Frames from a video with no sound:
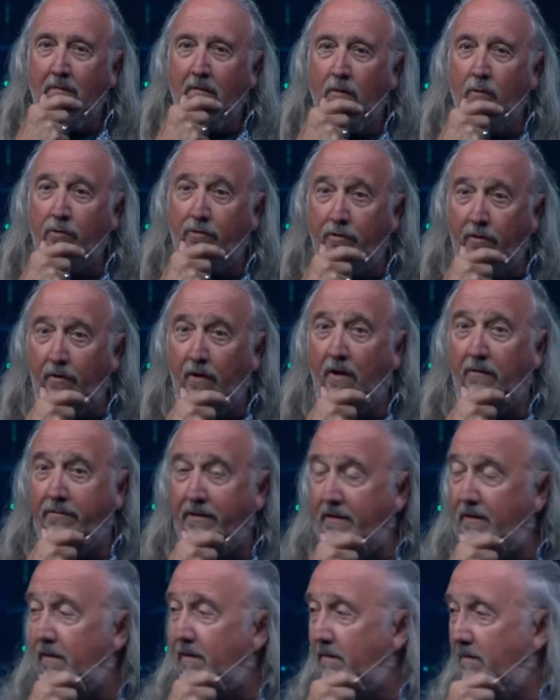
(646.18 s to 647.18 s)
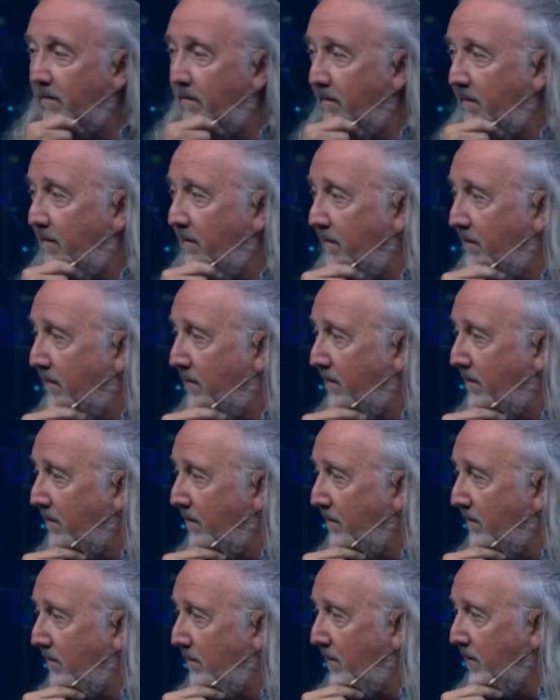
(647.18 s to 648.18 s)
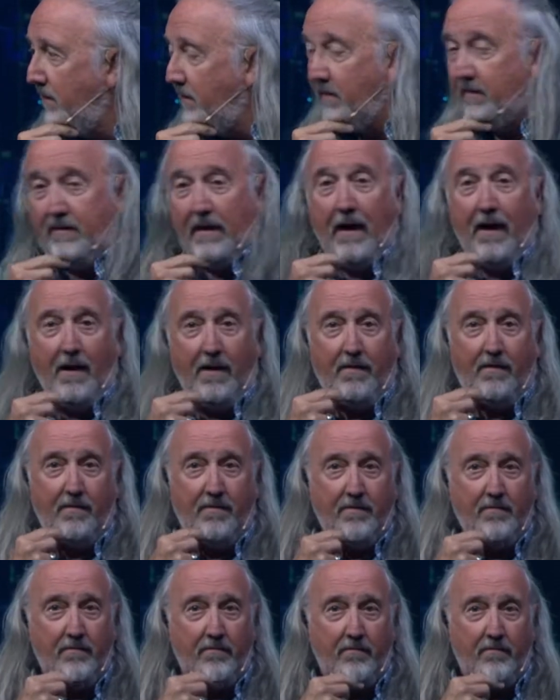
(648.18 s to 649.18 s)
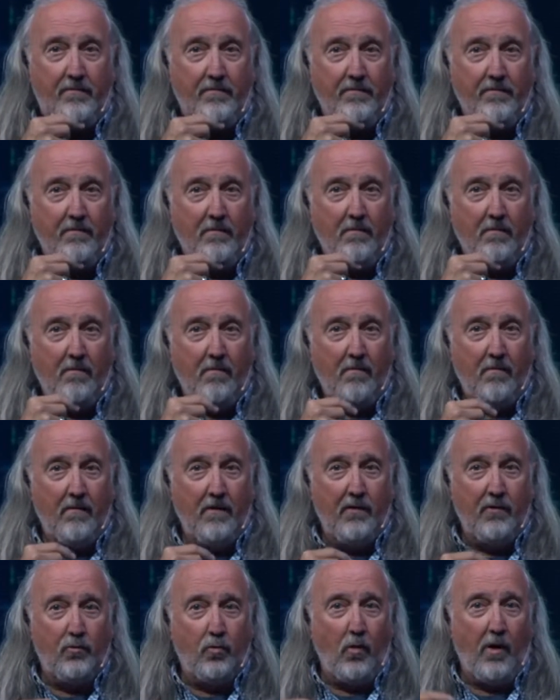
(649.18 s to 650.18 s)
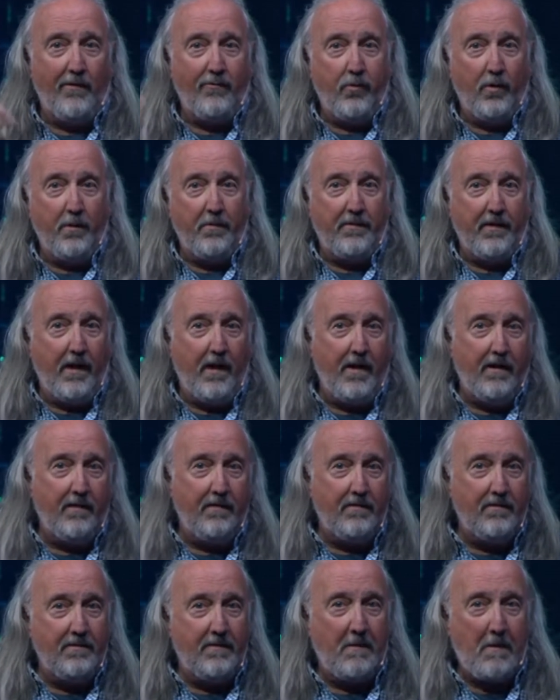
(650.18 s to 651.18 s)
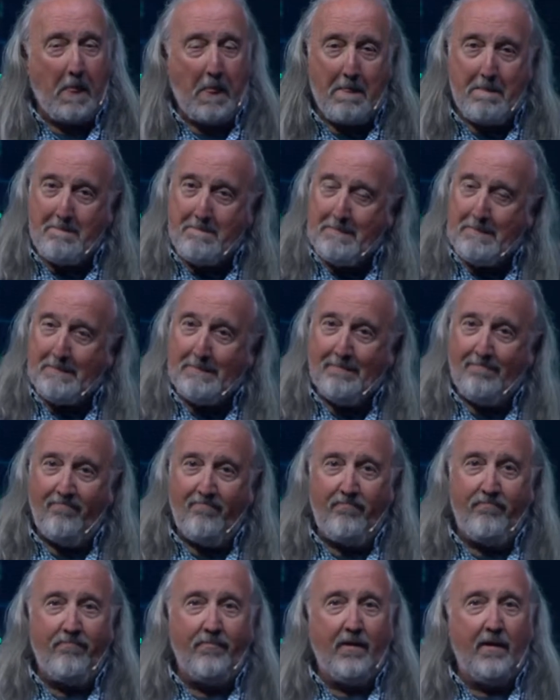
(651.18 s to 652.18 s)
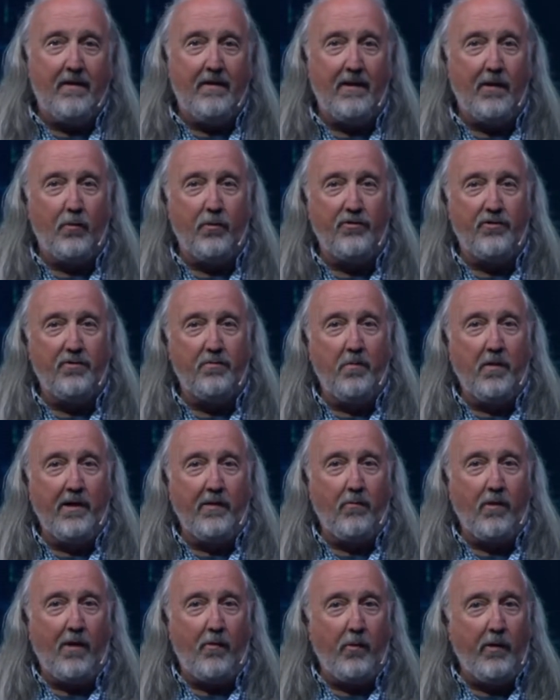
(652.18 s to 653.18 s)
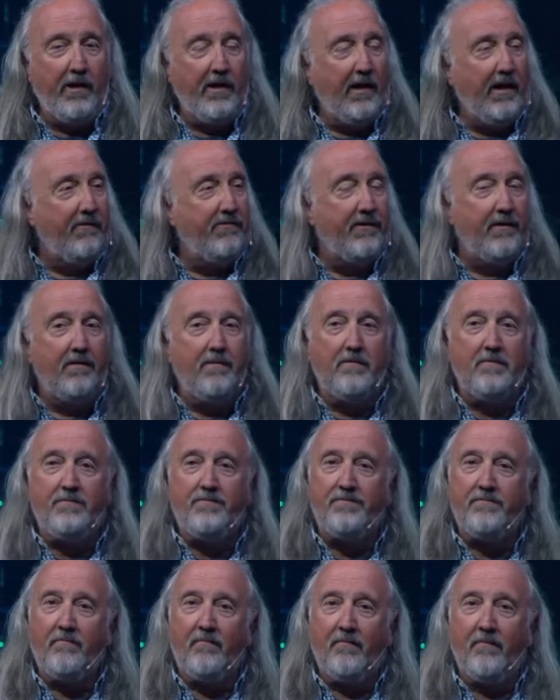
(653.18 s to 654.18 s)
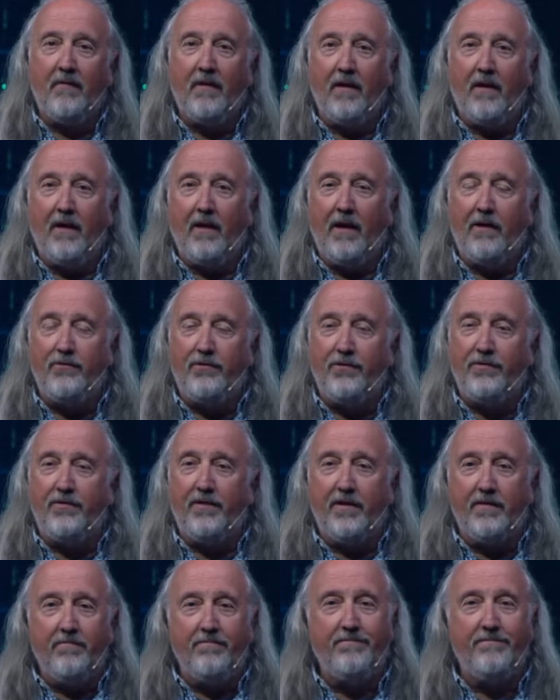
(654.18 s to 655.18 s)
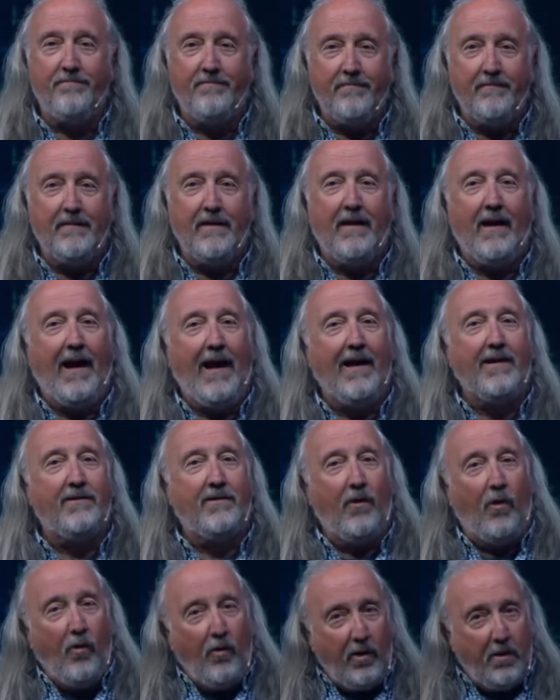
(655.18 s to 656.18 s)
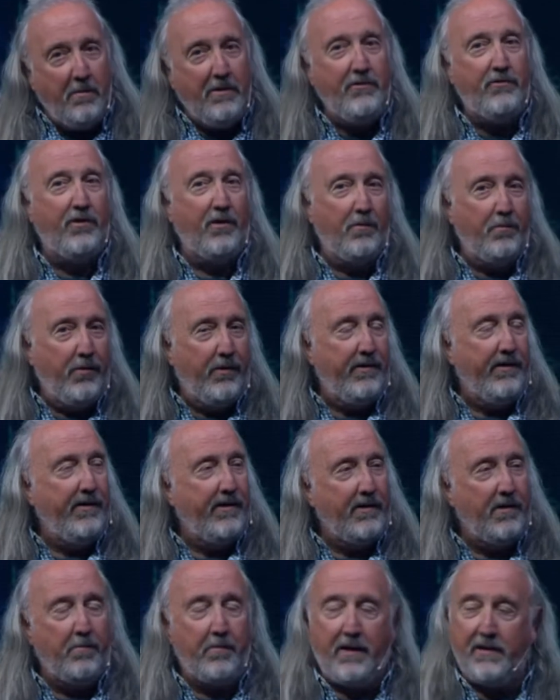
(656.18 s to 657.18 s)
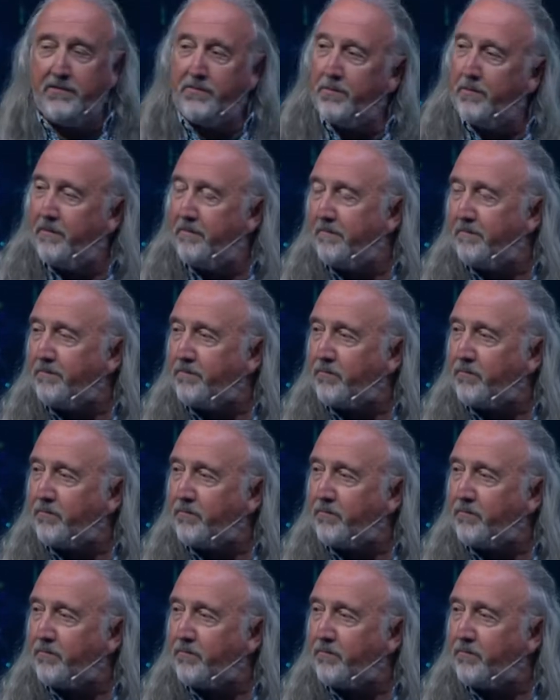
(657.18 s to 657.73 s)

Well, sure enough, he did die. His wife went up the attic. There was his money right where he left it. And she said, "I told him he should have put it in the basement."